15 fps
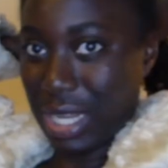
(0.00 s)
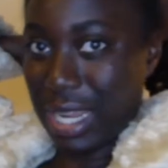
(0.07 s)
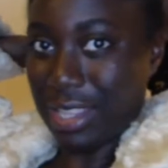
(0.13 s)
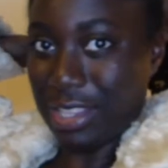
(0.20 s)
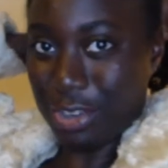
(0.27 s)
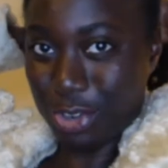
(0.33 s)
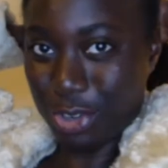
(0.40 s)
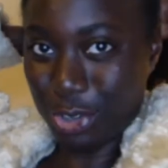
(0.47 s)
I like
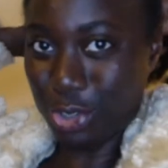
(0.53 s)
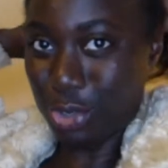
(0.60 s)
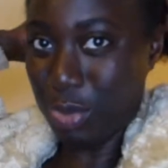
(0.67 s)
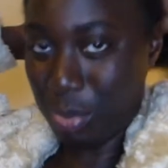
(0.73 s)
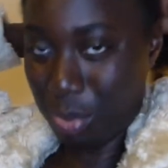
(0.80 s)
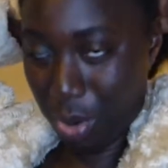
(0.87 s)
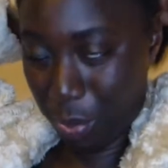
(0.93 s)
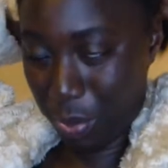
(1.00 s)
the curls to
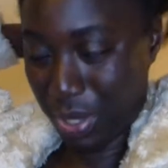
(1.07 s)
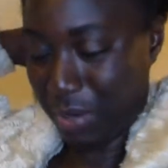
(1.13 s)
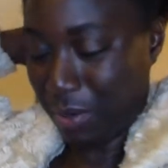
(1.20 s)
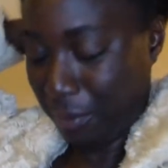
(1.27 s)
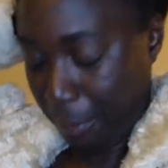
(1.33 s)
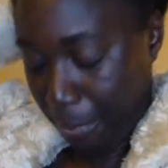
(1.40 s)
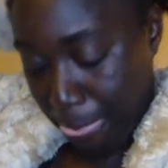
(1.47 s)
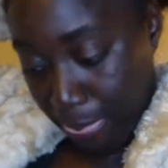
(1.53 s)
be popping.
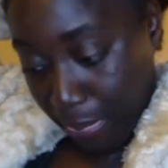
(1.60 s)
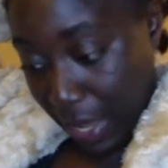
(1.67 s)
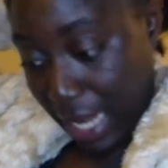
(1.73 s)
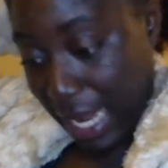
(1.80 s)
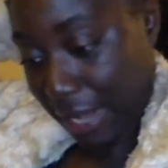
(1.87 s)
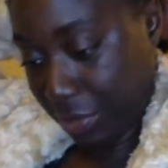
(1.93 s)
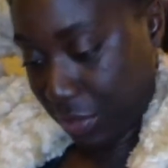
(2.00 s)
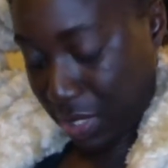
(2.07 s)
I
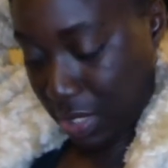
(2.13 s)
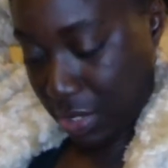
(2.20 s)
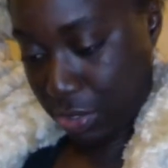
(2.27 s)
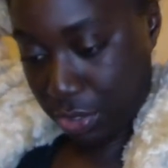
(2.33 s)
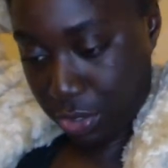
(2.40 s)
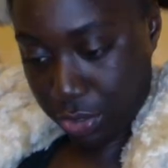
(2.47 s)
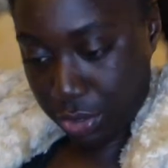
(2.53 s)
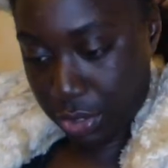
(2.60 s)
like to see the
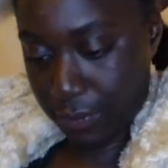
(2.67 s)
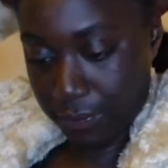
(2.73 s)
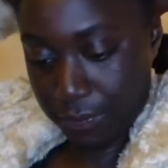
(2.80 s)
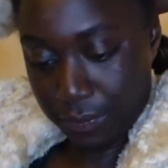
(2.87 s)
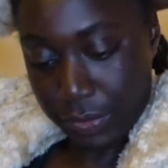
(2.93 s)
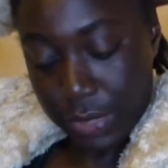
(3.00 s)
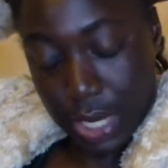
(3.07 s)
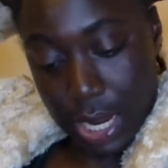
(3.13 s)
curls.
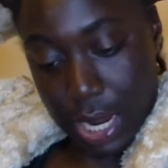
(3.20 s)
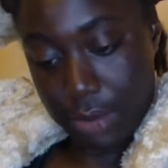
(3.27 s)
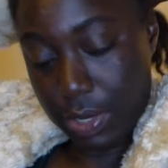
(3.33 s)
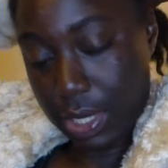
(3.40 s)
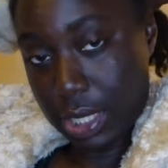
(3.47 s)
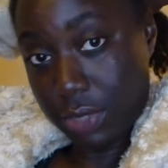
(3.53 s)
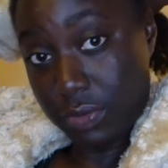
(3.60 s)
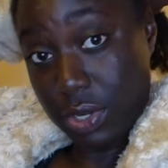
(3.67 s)

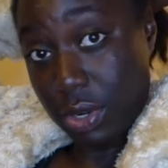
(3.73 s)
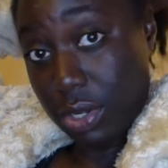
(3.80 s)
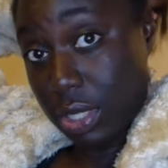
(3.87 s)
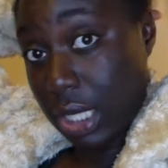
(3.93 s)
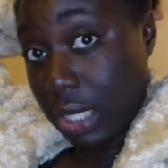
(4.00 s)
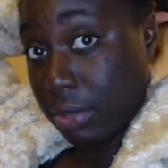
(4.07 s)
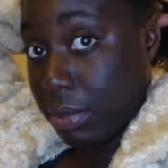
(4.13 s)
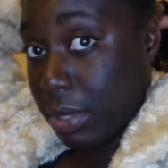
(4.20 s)
Anyway, this video is
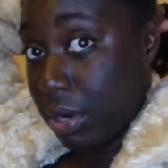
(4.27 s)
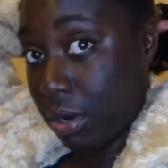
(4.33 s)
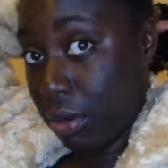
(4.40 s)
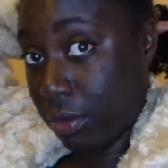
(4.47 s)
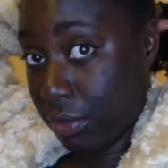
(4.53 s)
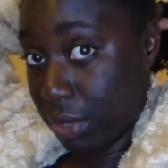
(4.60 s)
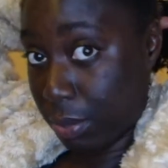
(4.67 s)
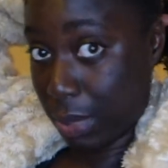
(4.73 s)
a little bit all
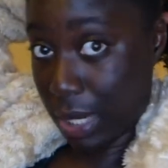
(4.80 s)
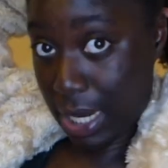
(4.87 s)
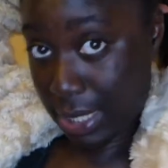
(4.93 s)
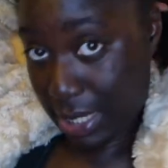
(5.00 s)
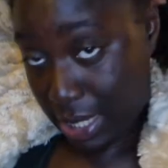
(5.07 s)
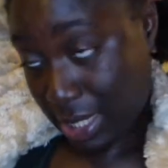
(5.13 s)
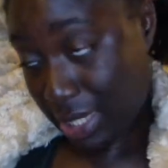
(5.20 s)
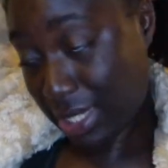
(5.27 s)
over the
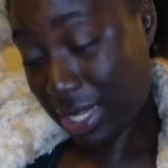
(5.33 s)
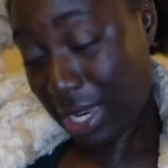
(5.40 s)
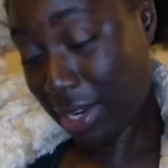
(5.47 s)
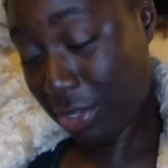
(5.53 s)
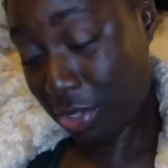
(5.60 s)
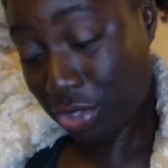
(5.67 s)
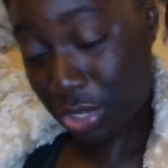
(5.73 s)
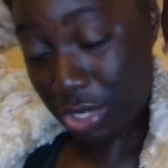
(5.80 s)
place. I just
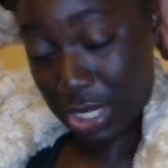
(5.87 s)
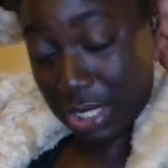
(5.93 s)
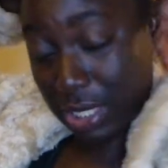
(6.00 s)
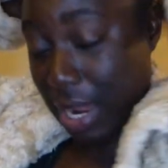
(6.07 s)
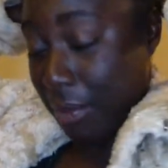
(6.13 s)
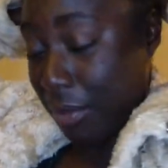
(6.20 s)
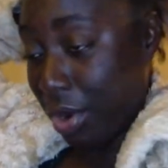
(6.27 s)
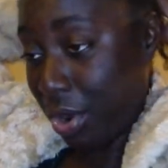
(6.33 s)
decided to turn this
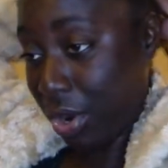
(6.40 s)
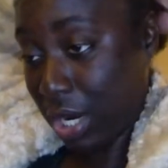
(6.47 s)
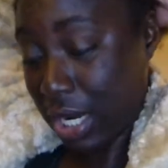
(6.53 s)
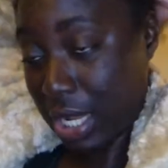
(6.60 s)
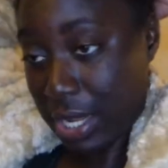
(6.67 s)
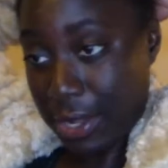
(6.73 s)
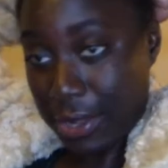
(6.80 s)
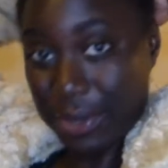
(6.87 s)
camera on
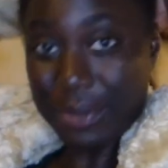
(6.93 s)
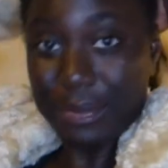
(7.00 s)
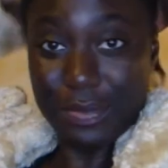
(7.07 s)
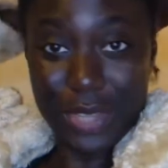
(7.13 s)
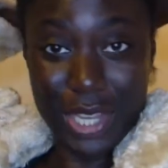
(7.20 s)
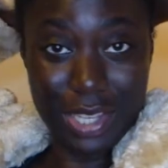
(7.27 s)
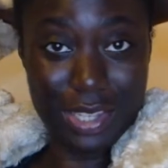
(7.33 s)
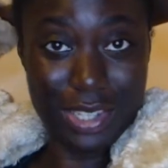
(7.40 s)

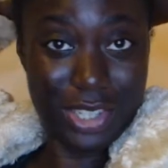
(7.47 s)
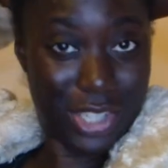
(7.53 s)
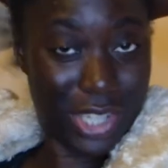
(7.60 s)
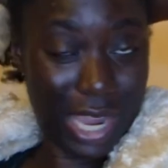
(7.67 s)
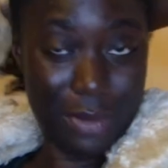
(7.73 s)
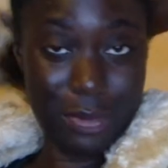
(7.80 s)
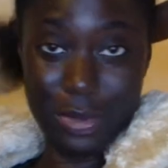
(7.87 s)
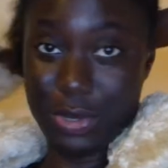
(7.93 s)
and just
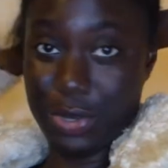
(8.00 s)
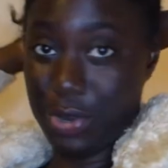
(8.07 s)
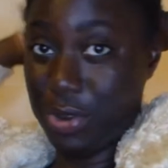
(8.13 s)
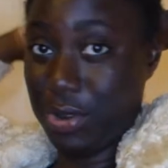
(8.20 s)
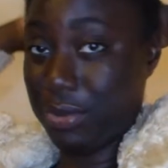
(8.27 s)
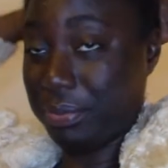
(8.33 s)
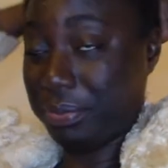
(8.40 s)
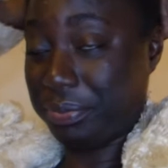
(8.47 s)
chat with
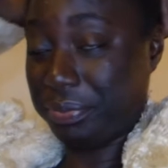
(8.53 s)
y'all.